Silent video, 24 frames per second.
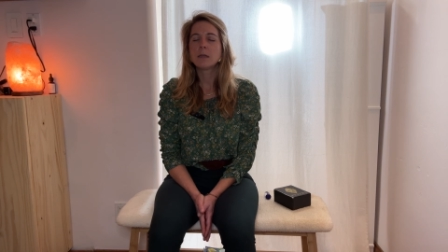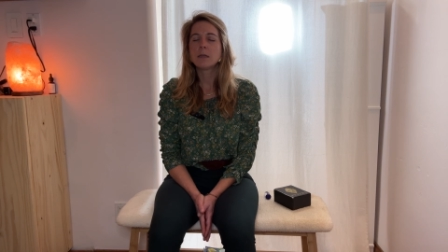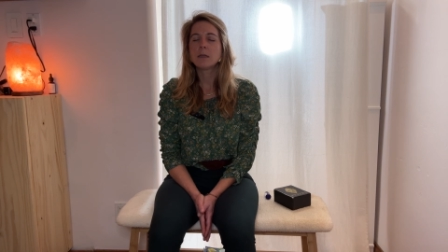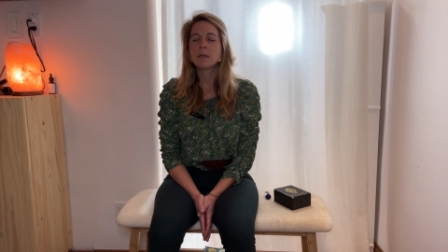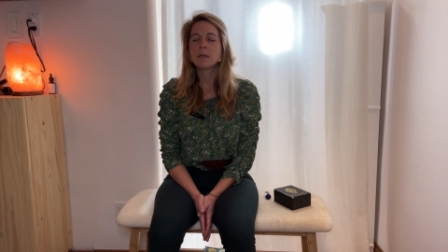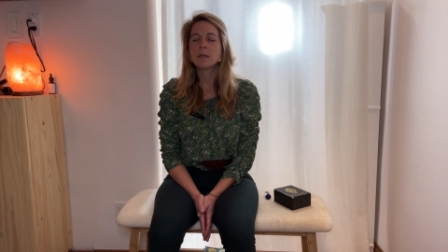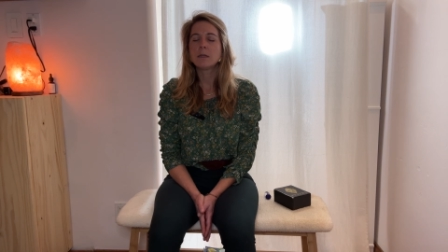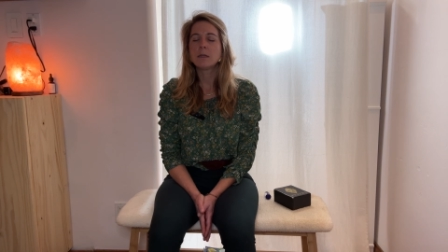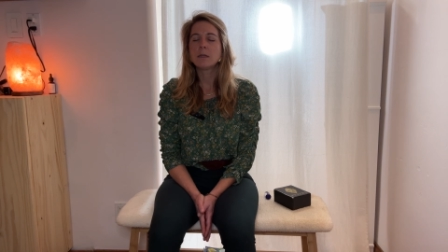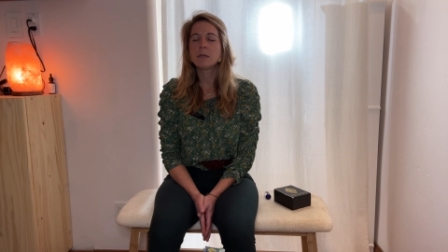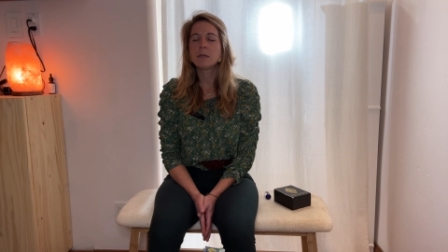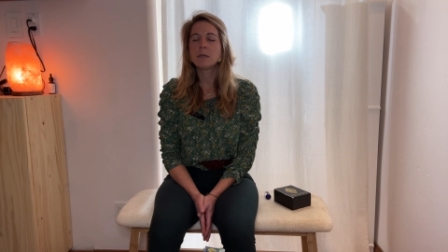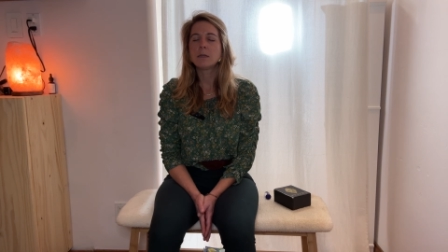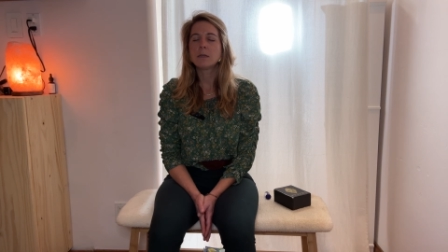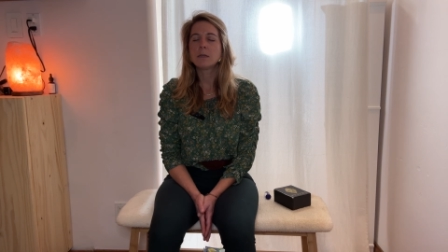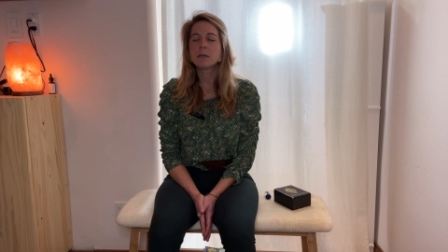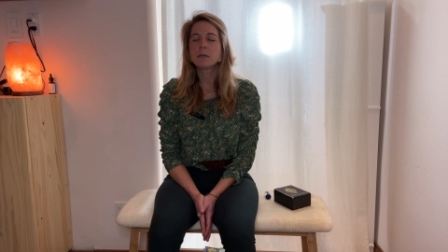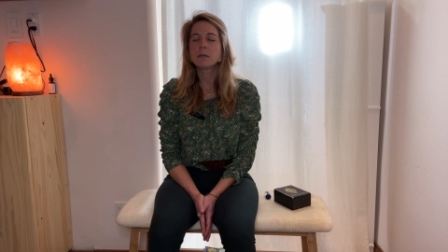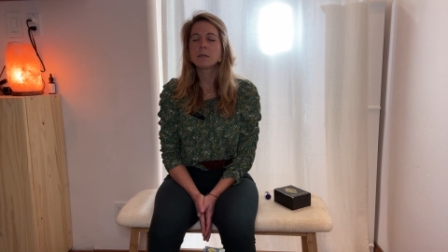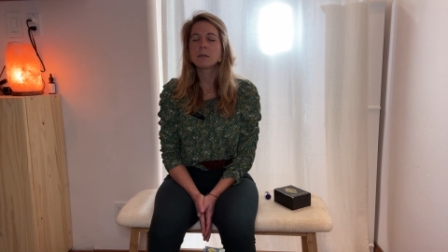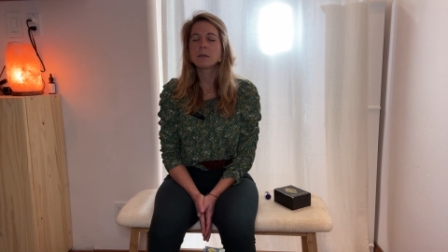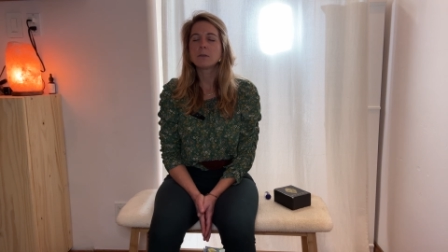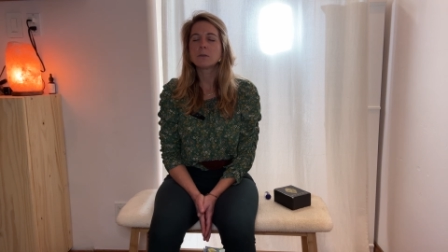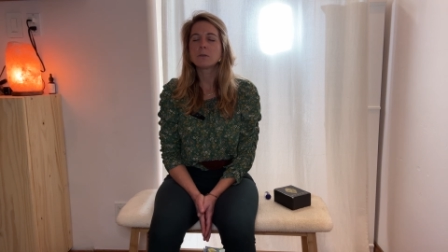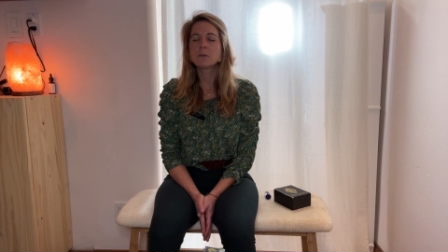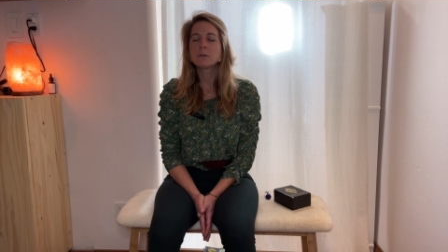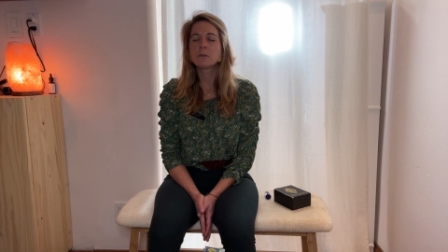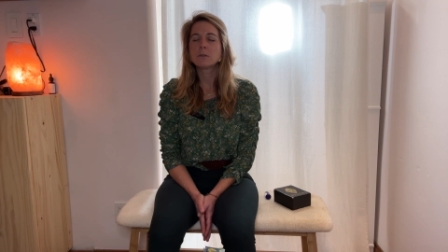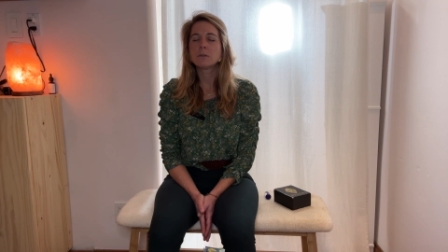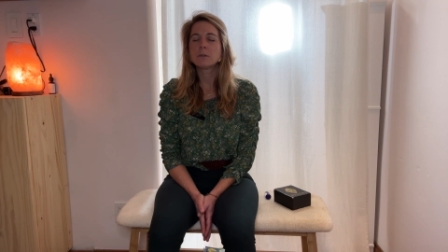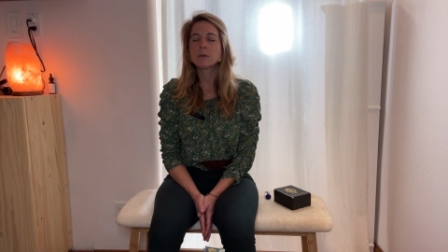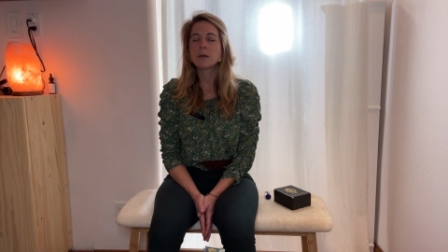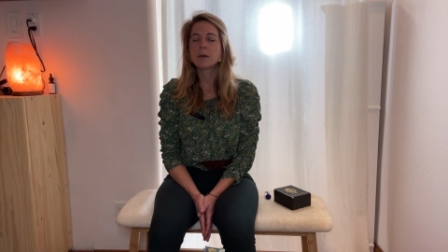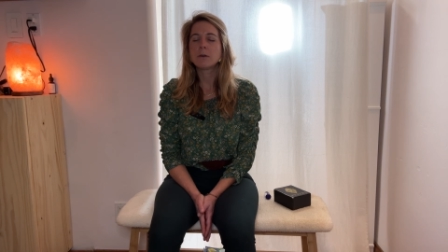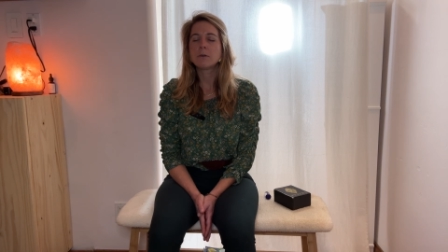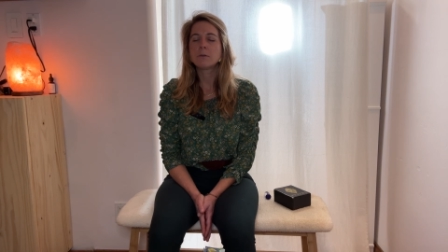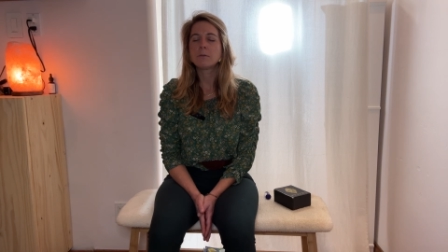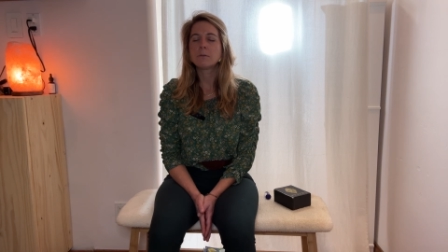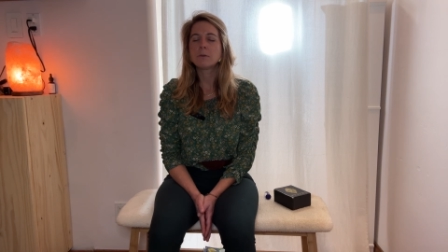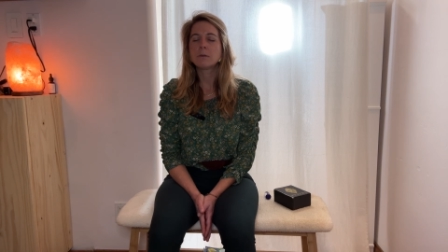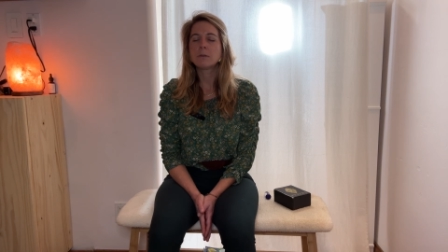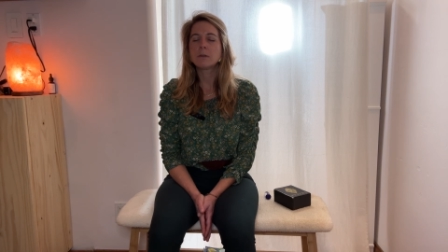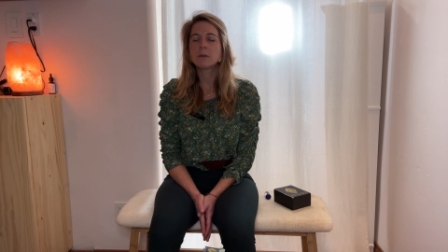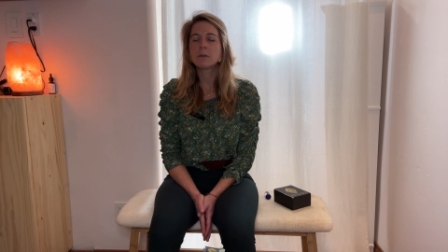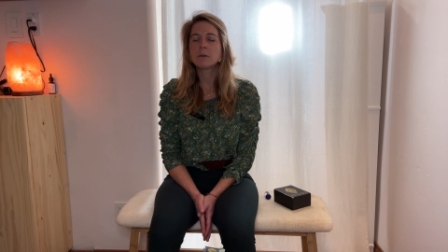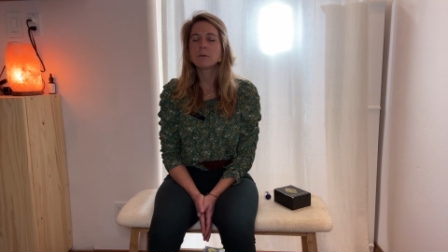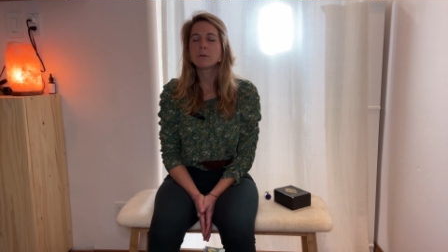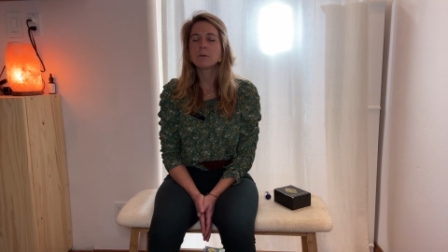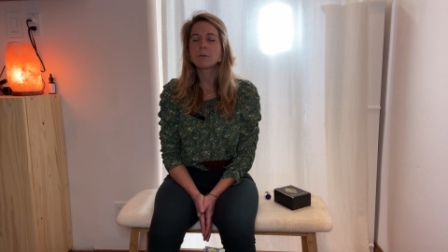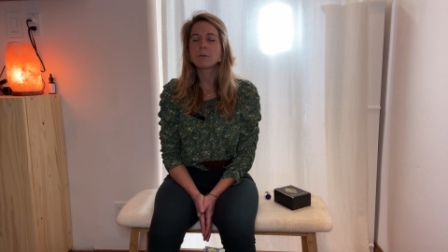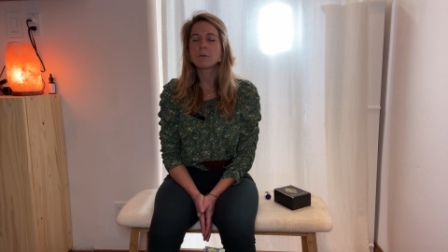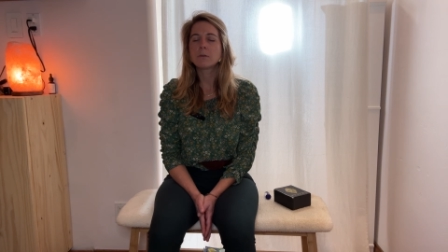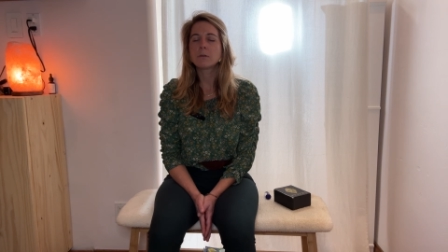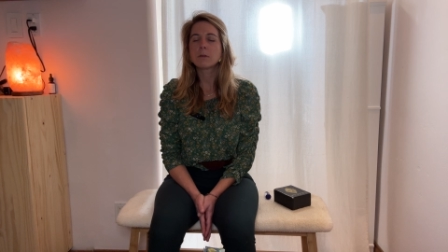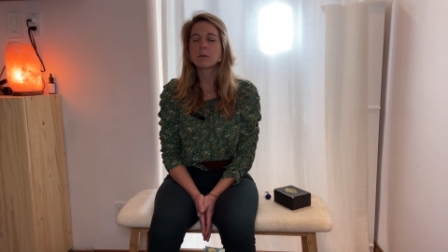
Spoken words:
an inhalation down in the earth